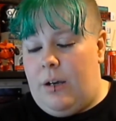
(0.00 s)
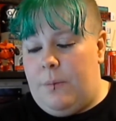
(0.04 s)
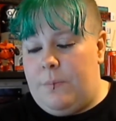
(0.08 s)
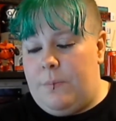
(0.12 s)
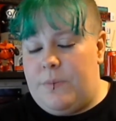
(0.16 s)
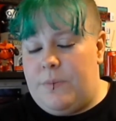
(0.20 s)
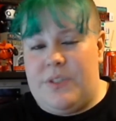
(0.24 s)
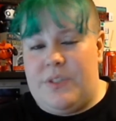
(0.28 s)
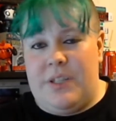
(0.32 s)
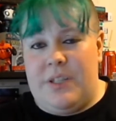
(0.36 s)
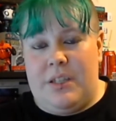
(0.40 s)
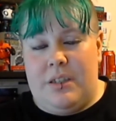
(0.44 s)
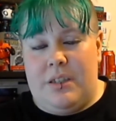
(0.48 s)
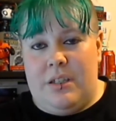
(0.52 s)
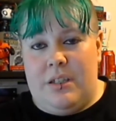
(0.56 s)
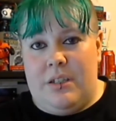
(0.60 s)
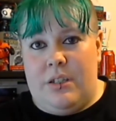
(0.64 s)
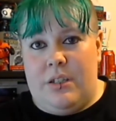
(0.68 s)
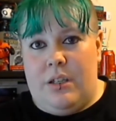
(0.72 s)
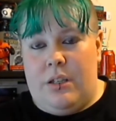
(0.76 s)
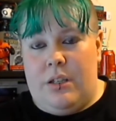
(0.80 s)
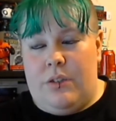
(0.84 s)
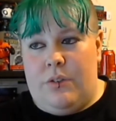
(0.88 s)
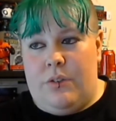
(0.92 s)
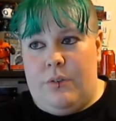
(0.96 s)
set that
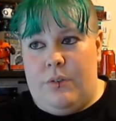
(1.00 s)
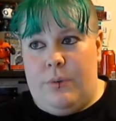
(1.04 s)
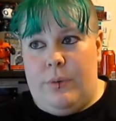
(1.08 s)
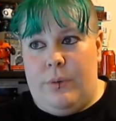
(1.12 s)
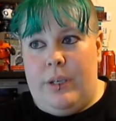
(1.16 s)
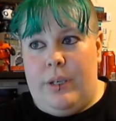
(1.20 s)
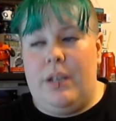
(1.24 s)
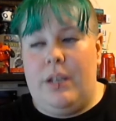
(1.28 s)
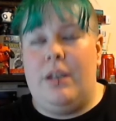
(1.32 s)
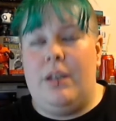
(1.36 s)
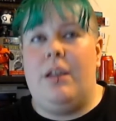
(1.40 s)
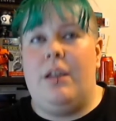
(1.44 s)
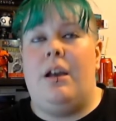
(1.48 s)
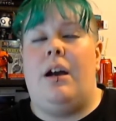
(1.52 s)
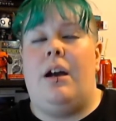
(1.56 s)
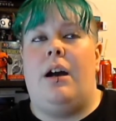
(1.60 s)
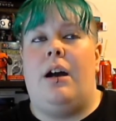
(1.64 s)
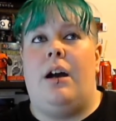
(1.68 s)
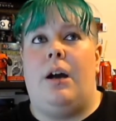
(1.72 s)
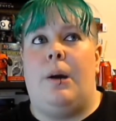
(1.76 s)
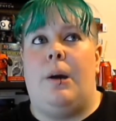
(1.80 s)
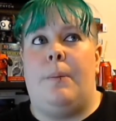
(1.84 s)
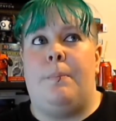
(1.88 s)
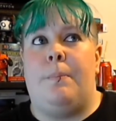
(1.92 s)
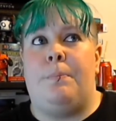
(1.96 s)
they're doing.
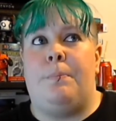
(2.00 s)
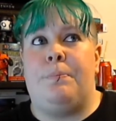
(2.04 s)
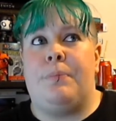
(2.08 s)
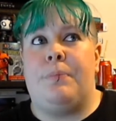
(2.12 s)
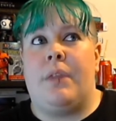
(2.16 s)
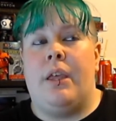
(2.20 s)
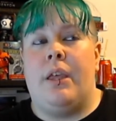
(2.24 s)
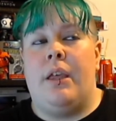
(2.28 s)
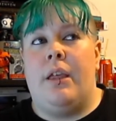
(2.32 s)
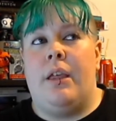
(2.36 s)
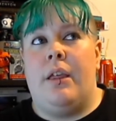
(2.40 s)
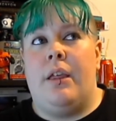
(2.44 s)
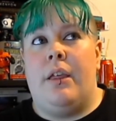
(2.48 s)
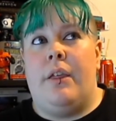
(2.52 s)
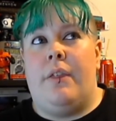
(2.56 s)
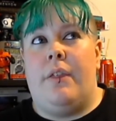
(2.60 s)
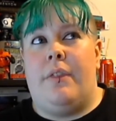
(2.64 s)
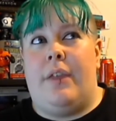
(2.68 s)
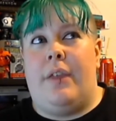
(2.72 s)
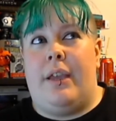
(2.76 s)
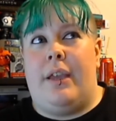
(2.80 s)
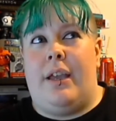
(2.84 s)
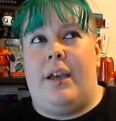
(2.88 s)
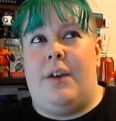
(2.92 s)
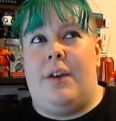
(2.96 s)

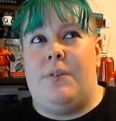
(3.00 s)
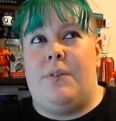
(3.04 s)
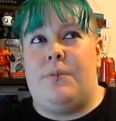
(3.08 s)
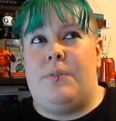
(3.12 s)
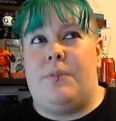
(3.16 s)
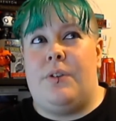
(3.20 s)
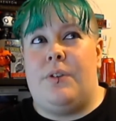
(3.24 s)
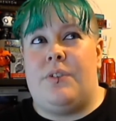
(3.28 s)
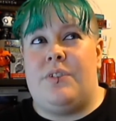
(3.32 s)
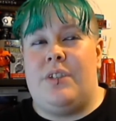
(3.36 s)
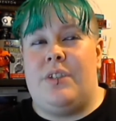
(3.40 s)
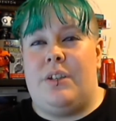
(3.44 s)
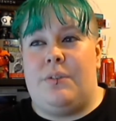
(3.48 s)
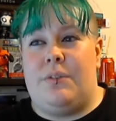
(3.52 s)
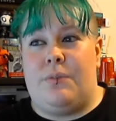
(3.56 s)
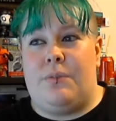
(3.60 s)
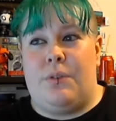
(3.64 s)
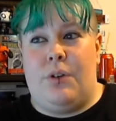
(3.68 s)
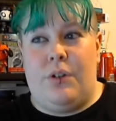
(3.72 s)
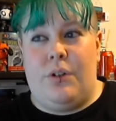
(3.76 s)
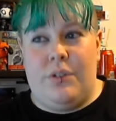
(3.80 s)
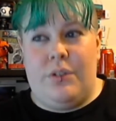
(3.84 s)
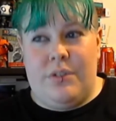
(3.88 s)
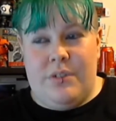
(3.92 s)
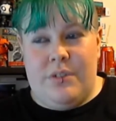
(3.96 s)
They have a set of
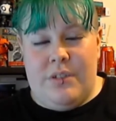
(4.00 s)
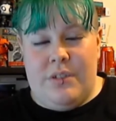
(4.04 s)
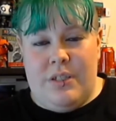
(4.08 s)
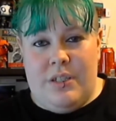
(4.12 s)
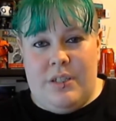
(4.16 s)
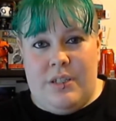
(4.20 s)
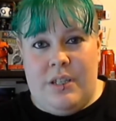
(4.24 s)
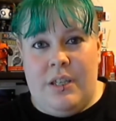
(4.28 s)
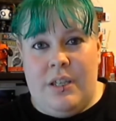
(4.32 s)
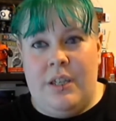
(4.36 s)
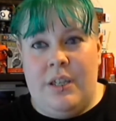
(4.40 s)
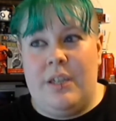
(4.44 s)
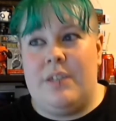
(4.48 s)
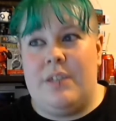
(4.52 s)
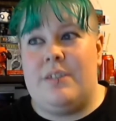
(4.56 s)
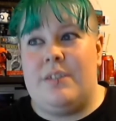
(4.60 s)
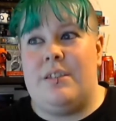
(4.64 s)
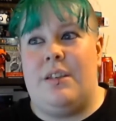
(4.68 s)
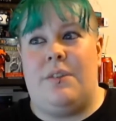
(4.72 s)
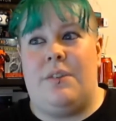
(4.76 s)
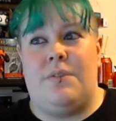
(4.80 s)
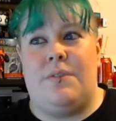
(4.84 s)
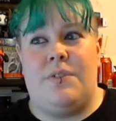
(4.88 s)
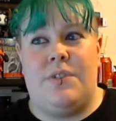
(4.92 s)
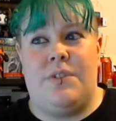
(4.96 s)
cottons, a
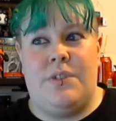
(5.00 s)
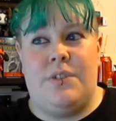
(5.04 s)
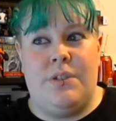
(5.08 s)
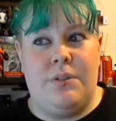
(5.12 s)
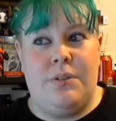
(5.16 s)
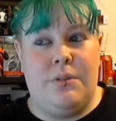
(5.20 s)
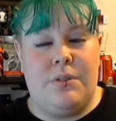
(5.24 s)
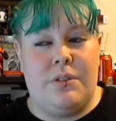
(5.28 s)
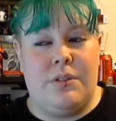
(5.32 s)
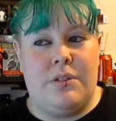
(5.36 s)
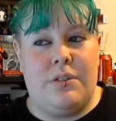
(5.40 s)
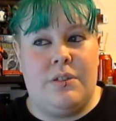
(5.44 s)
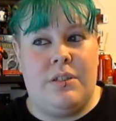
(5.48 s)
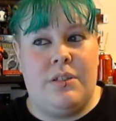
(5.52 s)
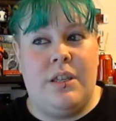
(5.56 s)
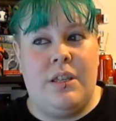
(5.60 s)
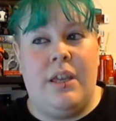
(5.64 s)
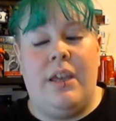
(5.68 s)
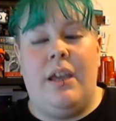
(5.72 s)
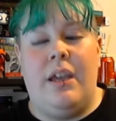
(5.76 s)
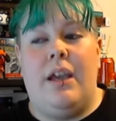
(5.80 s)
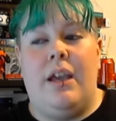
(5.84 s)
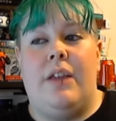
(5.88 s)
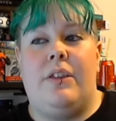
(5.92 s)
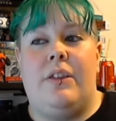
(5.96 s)
set of silks,
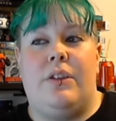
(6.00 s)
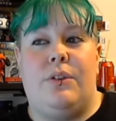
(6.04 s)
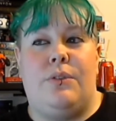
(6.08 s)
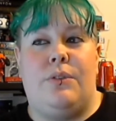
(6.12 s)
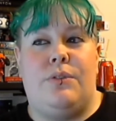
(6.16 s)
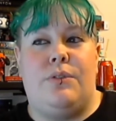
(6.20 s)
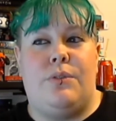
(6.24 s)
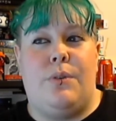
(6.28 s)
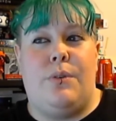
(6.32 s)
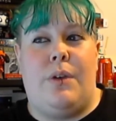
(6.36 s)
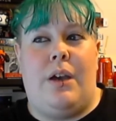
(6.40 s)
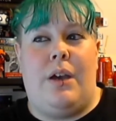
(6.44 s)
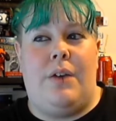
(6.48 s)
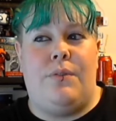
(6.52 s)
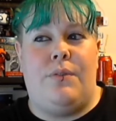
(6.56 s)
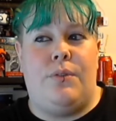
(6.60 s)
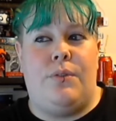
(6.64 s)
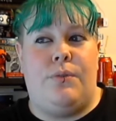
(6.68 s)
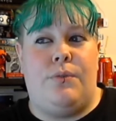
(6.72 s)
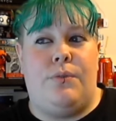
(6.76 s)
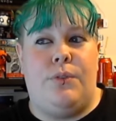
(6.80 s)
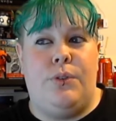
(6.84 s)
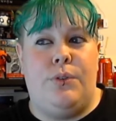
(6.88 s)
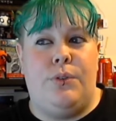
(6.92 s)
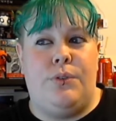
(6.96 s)
and they also have a
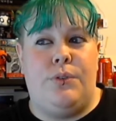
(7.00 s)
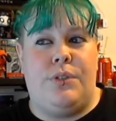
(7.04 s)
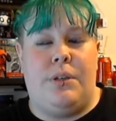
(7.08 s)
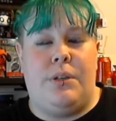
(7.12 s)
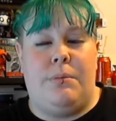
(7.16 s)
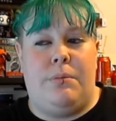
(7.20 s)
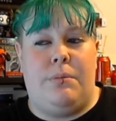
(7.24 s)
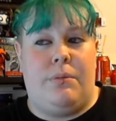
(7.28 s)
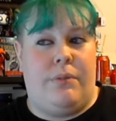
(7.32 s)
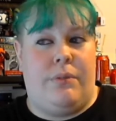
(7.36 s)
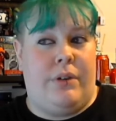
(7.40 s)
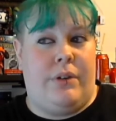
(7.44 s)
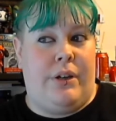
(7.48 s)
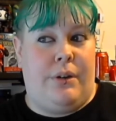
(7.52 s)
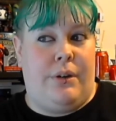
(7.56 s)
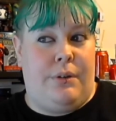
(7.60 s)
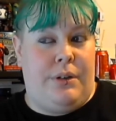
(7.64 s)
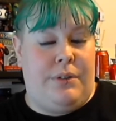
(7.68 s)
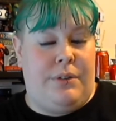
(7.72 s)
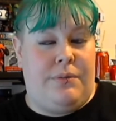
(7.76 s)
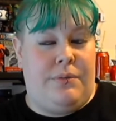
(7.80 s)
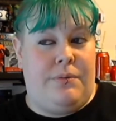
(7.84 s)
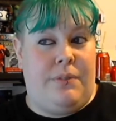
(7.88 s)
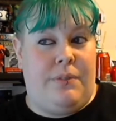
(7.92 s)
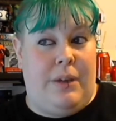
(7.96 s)
few
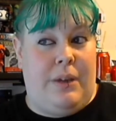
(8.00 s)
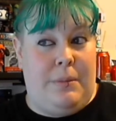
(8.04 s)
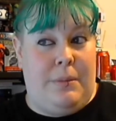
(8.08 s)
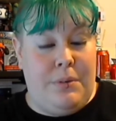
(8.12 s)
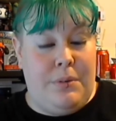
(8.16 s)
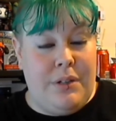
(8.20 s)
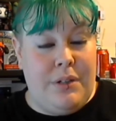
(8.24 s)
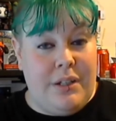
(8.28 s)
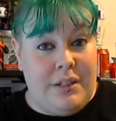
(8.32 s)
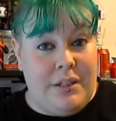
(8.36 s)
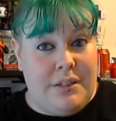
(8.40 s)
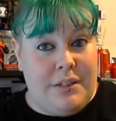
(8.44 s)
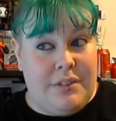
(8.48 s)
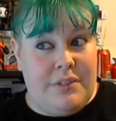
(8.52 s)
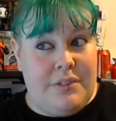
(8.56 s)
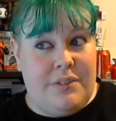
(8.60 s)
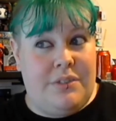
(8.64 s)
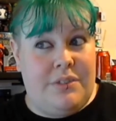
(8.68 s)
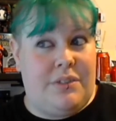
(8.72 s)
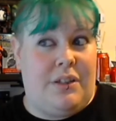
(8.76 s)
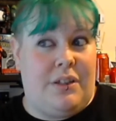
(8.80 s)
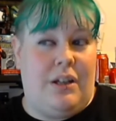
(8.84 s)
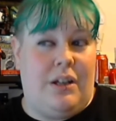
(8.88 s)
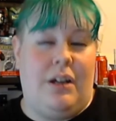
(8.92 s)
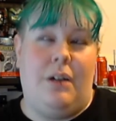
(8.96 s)
temporary
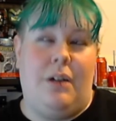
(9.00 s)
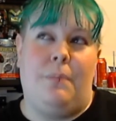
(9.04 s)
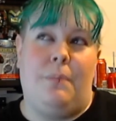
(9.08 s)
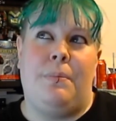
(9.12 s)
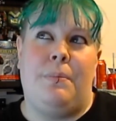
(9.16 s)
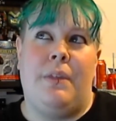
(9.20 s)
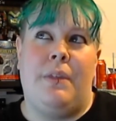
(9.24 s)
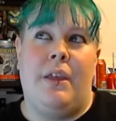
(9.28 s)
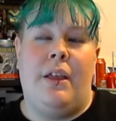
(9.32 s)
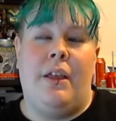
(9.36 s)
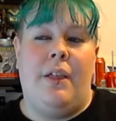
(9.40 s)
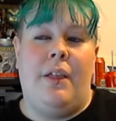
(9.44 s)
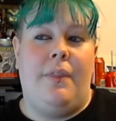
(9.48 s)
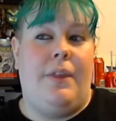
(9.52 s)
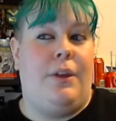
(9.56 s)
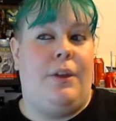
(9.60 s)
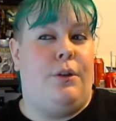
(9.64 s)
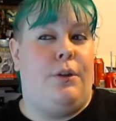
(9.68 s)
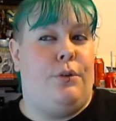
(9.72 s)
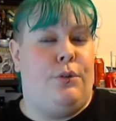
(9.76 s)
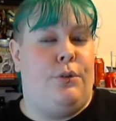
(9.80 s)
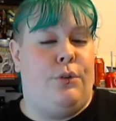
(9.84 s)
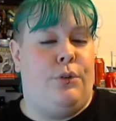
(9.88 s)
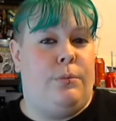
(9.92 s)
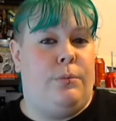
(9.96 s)
fabrics. They
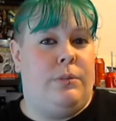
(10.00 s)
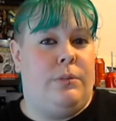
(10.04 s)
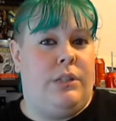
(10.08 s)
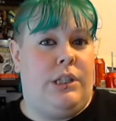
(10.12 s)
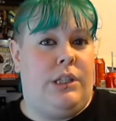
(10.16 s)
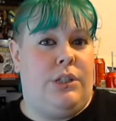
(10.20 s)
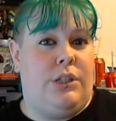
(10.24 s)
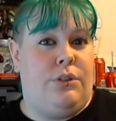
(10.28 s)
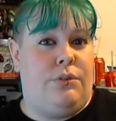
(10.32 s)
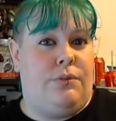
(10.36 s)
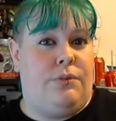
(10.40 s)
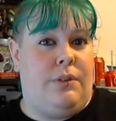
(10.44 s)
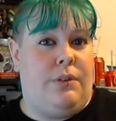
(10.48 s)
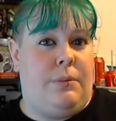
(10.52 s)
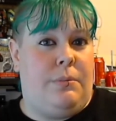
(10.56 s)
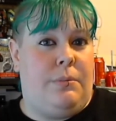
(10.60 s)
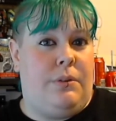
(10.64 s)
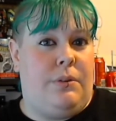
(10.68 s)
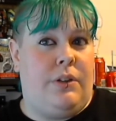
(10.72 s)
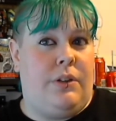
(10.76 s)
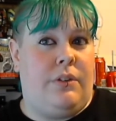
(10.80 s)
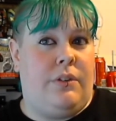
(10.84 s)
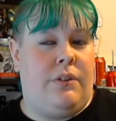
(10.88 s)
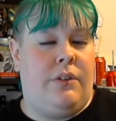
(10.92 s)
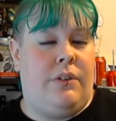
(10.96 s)
don't normally do
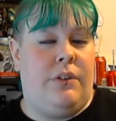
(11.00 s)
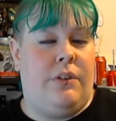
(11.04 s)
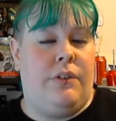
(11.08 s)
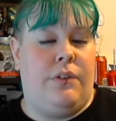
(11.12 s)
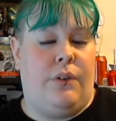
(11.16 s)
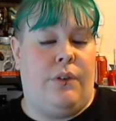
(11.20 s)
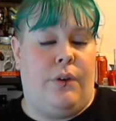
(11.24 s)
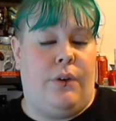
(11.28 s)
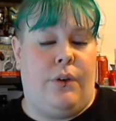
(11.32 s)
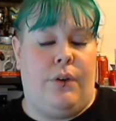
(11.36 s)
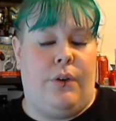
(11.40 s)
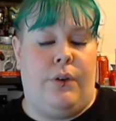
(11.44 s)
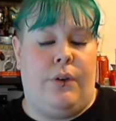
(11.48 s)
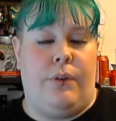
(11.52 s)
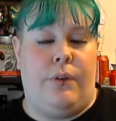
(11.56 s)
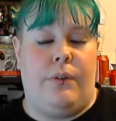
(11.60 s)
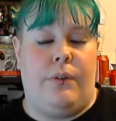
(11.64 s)
fabrics, so